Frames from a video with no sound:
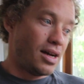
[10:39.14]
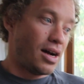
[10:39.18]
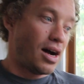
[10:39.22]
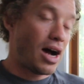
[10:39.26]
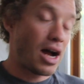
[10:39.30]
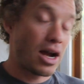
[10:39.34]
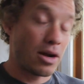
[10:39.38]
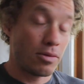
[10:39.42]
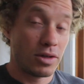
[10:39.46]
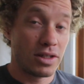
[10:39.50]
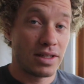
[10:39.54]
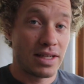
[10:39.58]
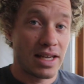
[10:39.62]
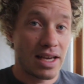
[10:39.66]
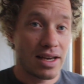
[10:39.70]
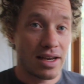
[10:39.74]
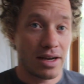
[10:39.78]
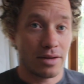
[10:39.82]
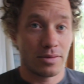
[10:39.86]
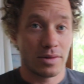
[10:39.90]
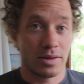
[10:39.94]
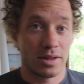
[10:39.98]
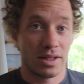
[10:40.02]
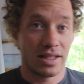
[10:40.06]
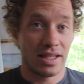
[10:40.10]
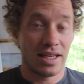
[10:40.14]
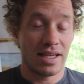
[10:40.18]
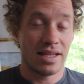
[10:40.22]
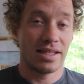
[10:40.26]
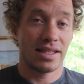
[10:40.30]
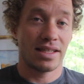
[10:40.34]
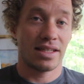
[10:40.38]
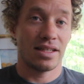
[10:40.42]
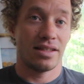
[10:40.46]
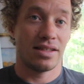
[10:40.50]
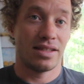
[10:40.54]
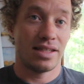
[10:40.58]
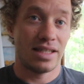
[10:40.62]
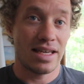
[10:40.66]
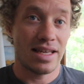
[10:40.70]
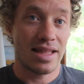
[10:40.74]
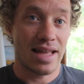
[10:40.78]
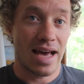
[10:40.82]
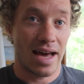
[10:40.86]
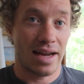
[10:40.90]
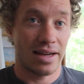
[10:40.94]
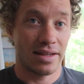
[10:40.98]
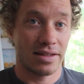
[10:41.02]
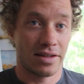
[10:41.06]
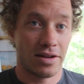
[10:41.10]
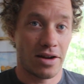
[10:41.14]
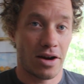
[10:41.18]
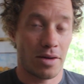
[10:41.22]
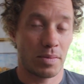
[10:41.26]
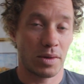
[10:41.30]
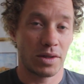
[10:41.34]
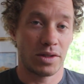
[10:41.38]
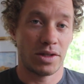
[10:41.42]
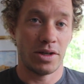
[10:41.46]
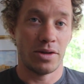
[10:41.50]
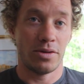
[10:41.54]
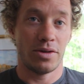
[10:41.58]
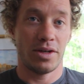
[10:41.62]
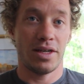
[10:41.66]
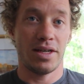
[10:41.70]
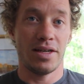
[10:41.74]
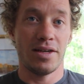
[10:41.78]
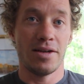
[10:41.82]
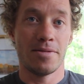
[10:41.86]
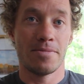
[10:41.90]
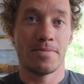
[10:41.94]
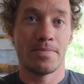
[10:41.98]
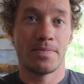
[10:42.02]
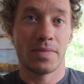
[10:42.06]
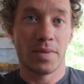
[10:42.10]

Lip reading: I would see that as an opportunity.